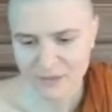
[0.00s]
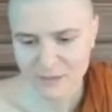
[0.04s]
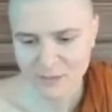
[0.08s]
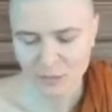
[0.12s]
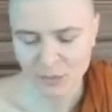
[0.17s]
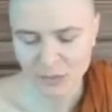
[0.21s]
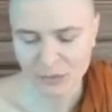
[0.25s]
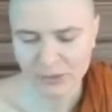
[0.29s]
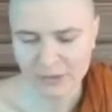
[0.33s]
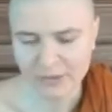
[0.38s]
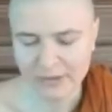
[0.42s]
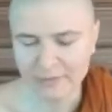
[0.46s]

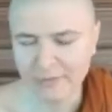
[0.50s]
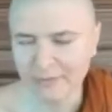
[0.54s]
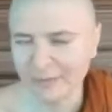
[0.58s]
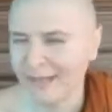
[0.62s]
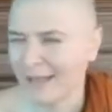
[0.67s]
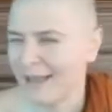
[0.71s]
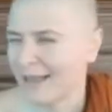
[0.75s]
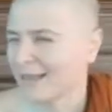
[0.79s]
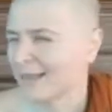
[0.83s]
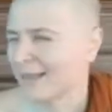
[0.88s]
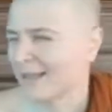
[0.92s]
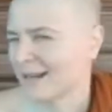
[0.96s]
poem
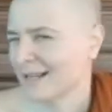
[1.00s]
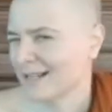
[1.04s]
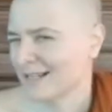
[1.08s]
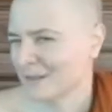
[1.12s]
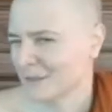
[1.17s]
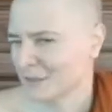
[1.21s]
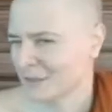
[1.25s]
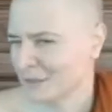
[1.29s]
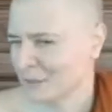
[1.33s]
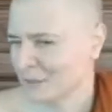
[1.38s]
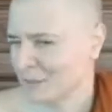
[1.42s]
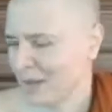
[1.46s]
that I
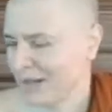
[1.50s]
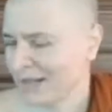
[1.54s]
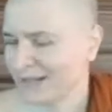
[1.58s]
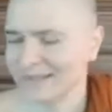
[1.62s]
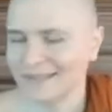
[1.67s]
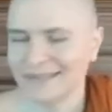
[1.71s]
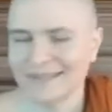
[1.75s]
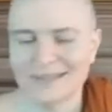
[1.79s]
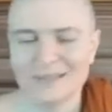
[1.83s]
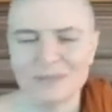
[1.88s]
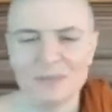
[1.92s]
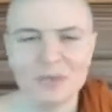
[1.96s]

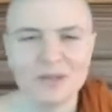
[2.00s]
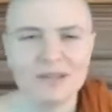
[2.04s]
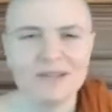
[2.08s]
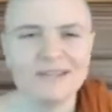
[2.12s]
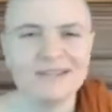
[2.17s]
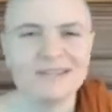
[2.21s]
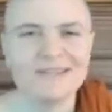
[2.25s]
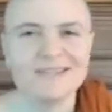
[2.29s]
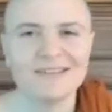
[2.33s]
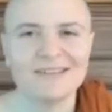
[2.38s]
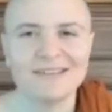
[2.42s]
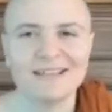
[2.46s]
suspect it's
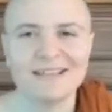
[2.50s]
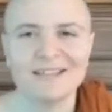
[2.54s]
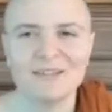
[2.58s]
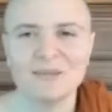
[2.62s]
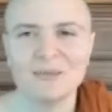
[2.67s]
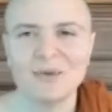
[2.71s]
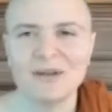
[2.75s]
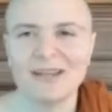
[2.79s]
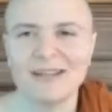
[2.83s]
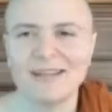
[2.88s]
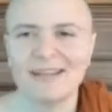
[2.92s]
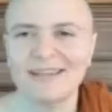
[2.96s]
because
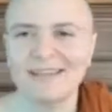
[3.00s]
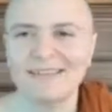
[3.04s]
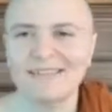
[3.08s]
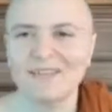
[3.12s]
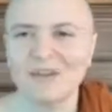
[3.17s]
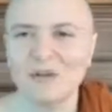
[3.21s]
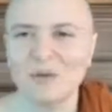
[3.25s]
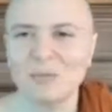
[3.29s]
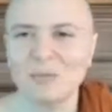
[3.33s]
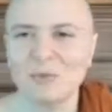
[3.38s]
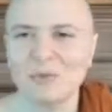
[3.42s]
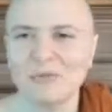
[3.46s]
that's why
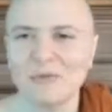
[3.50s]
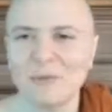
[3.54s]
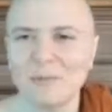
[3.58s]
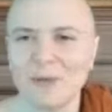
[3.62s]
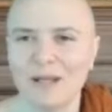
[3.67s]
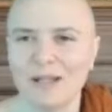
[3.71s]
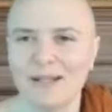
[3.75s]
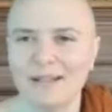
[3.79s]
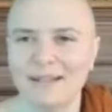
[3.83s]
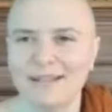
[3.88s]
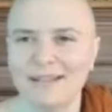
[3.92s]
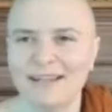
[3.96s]
Venerable
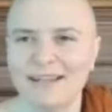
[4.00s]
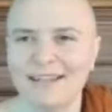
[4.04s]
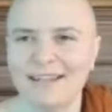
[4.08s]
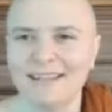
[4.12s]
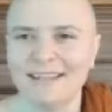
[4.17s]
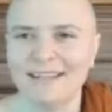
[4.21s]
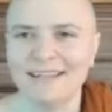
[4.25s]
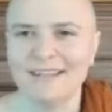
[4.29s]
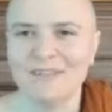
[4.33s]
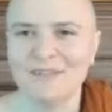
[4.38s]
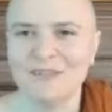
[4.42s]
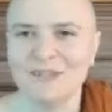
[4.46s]

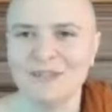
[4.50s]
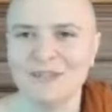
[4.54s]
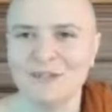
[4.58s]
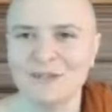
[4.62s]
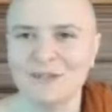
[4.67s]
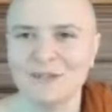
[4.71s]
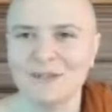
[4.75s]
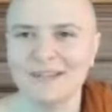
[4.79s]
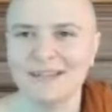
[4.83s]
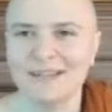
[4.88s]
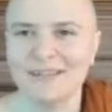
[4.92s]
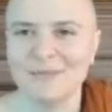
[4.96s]
Vimananyani gave
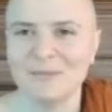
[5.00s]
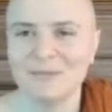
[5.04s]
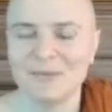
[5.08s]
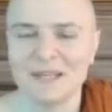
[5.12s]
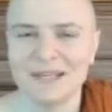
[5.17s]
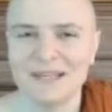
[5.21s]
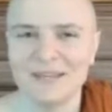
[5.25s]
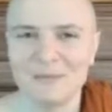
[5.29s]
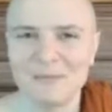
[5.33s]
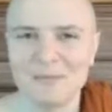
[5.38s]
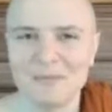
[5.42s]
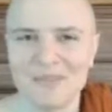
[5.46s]

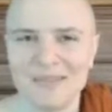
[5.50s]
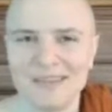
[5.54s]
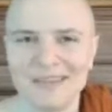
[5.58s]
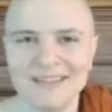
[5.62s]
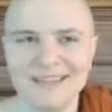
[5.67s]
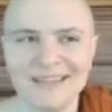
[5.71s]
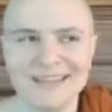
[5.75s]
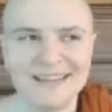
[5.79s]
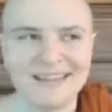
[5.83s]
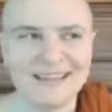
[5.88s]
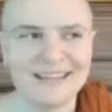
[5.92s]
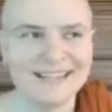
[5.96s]
me
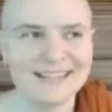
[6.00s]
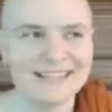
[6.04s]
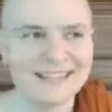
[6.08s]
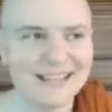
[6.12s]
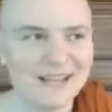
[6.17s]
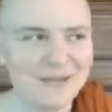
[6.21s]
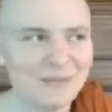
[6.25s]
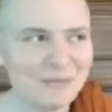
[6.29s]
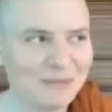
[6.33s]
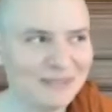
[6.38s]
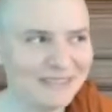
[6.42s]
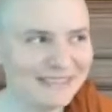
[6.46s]
the
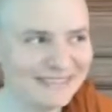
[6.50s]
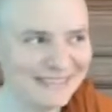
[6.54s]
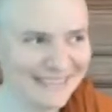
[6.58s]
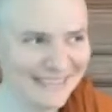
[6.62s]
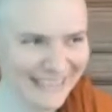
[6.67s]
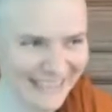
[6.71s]
assignment.